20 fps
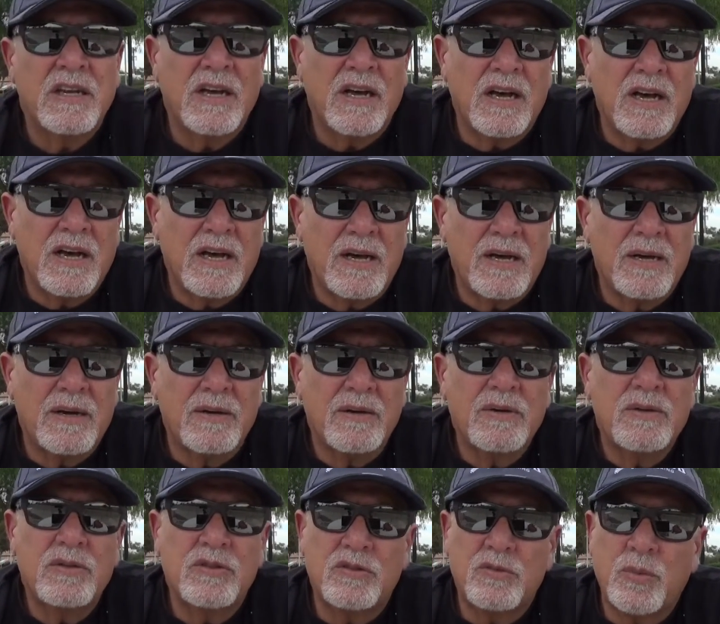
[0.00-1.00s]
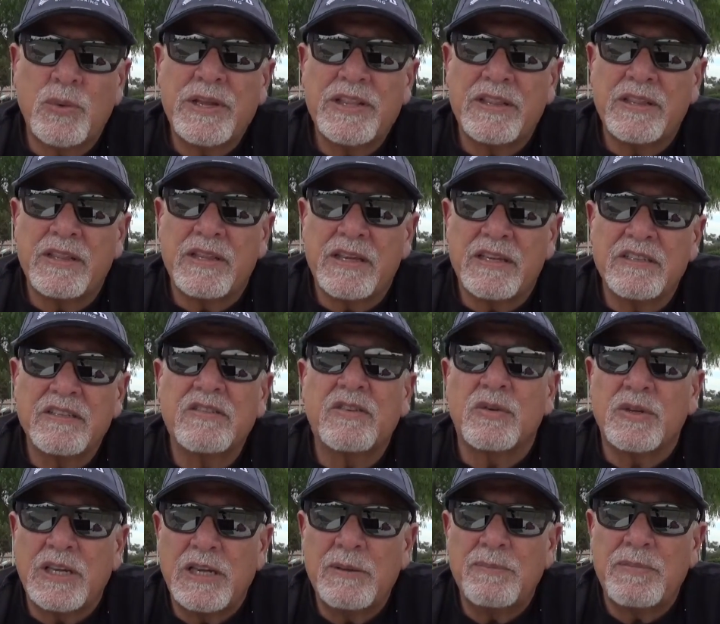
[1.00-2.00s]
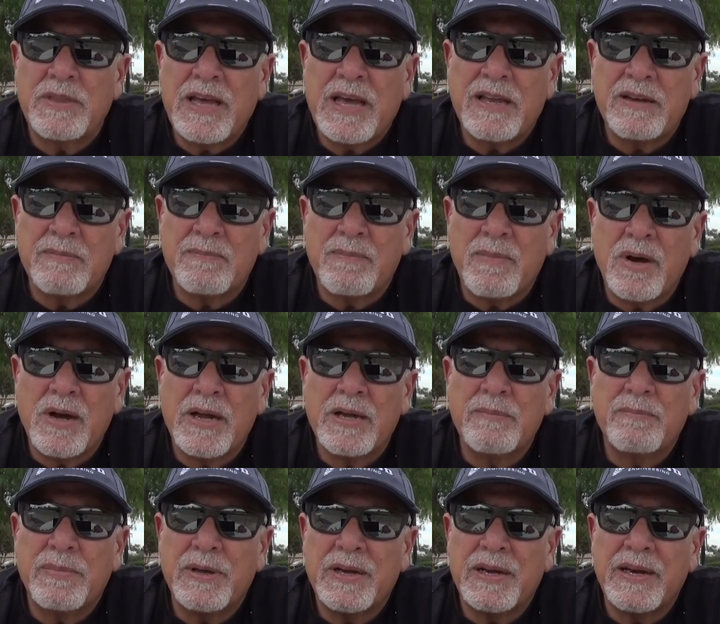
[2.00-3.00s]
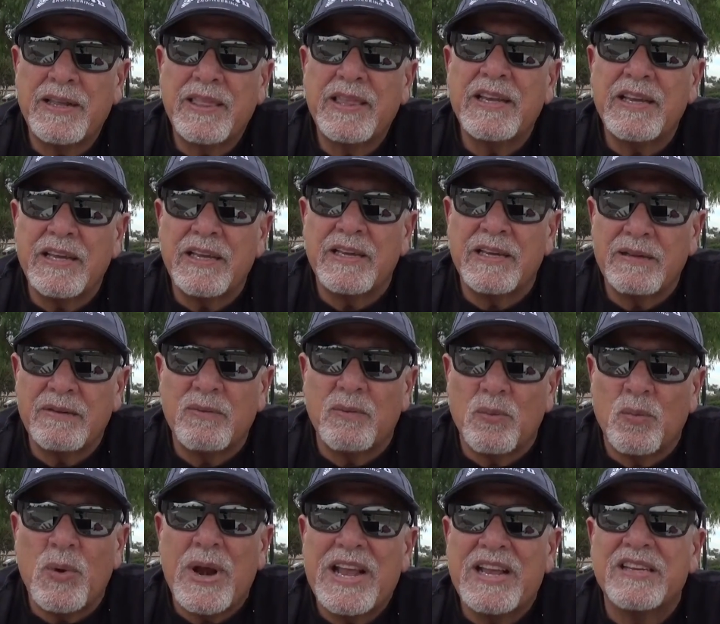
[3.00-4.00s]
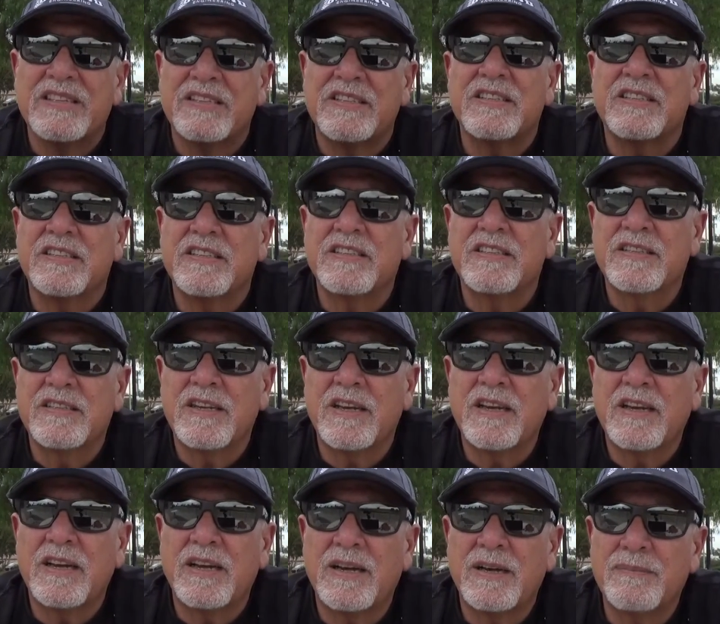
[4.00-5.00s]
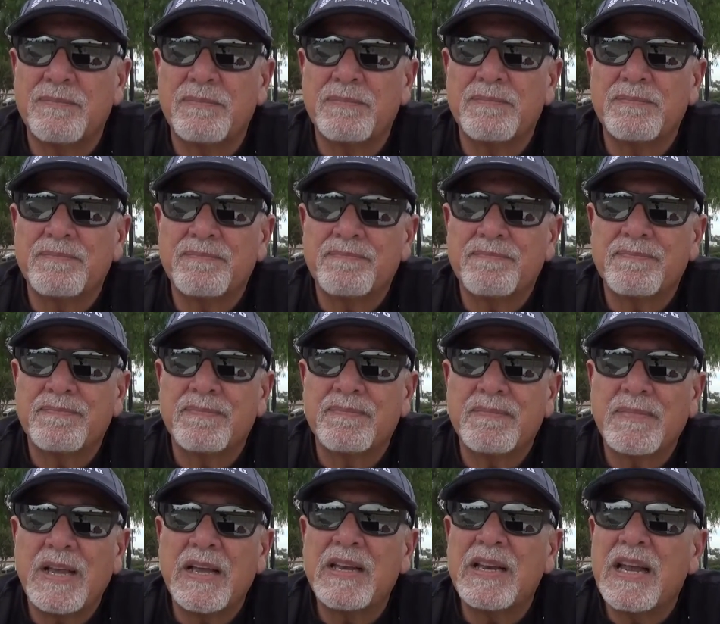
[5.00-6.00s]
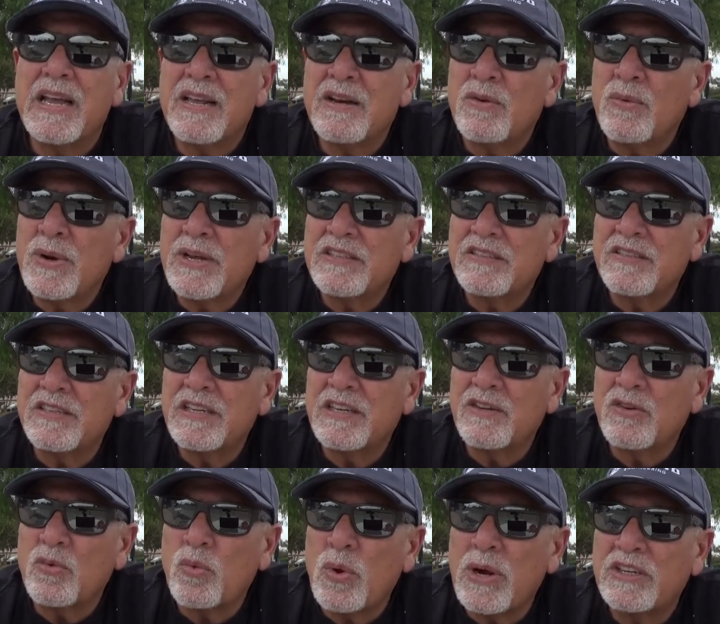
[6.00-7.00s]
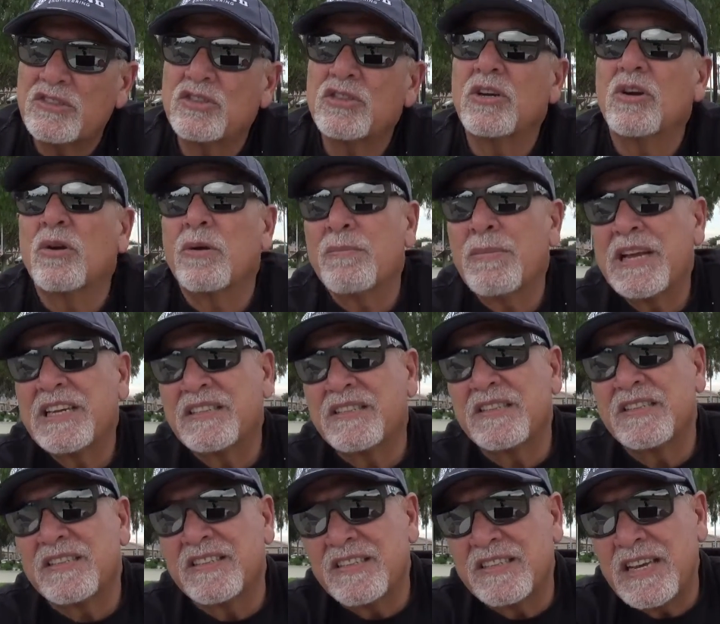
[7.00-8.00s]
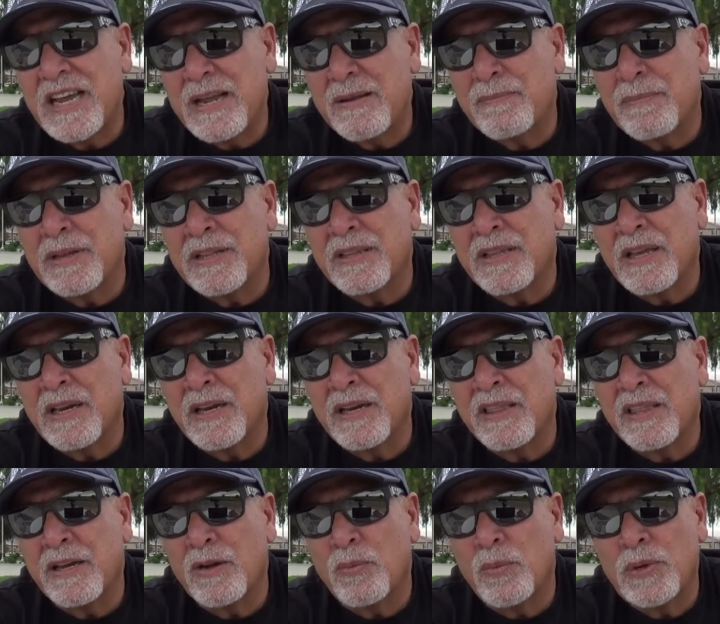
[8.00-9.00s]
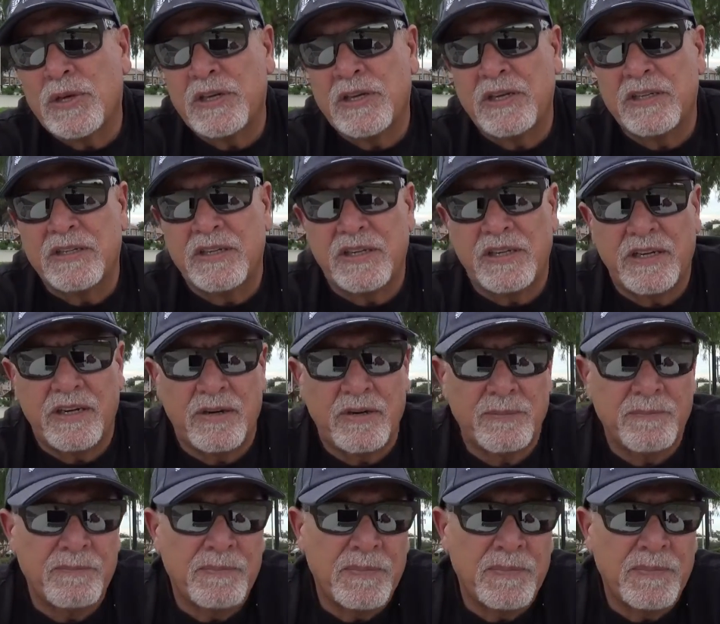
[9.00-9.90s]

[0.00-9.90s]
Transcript: who's written this, so keep that in mind. But I think it raises an interesting question, or makes a statement that I think we need to hear.